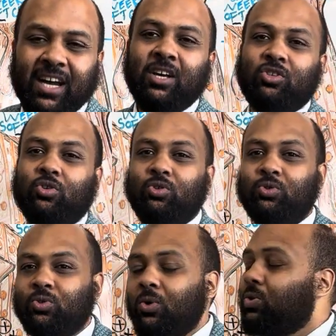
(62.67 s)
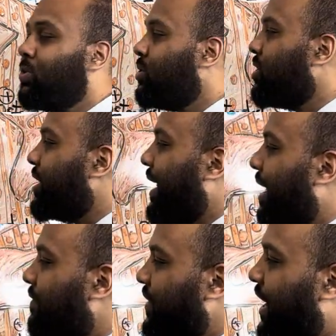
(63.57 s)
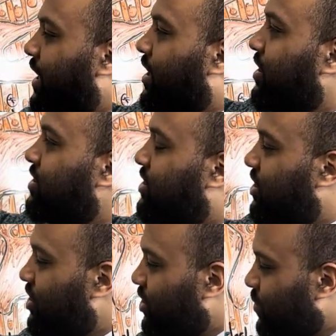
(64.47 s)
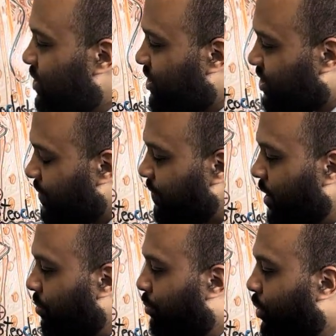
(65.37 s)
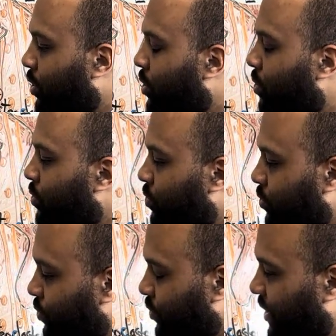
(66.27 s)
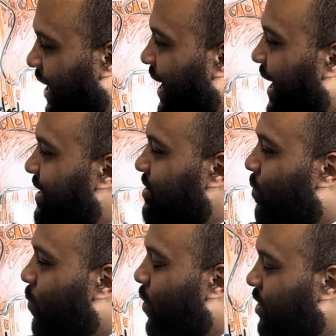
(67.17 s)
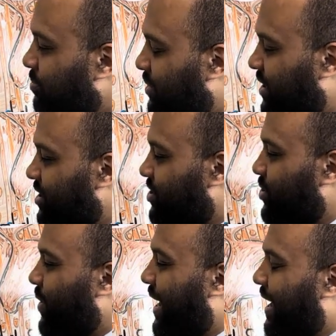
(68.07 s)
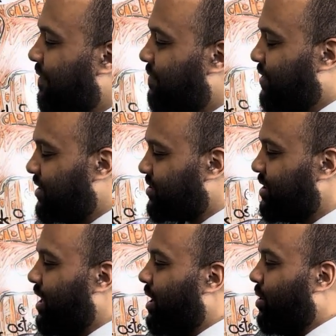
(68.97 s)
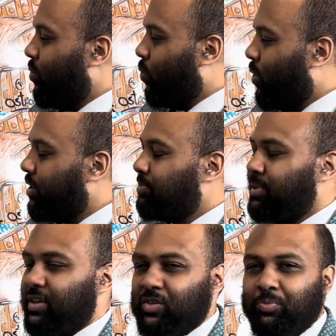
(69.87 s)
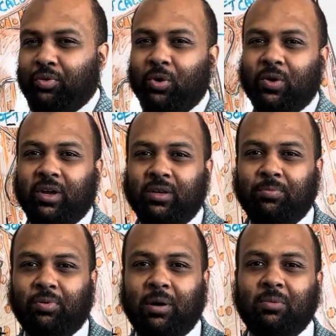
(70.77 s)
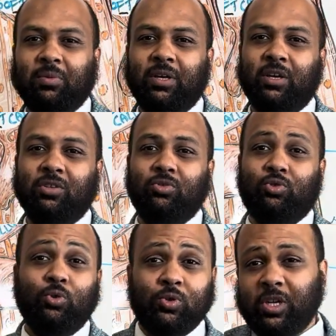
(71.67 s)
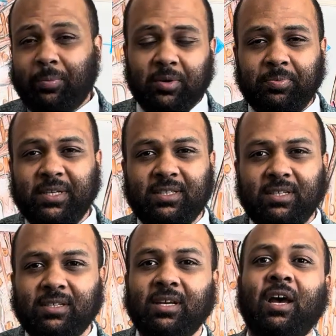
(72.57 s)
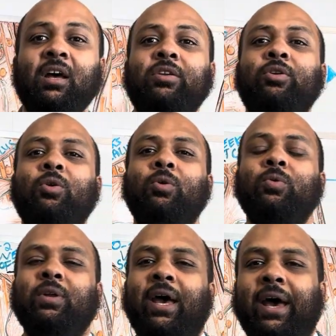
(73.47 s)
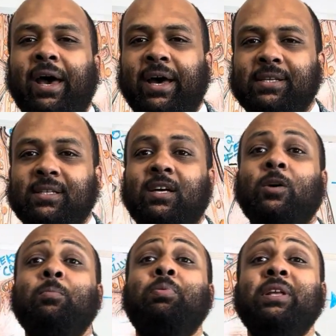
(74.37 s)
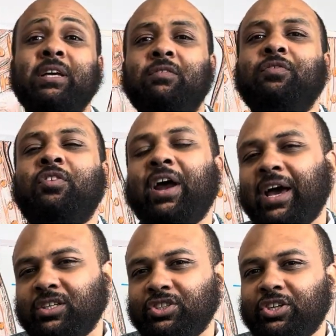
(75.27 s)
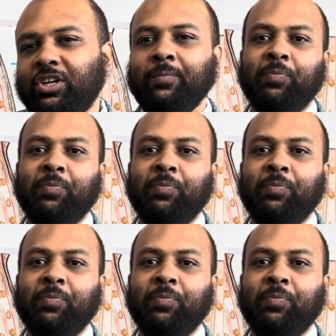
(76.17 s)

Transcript: So you no longer have a continuous bone as a one piece. You have this one piece broken probably into two separate pieces, known as complete fracture.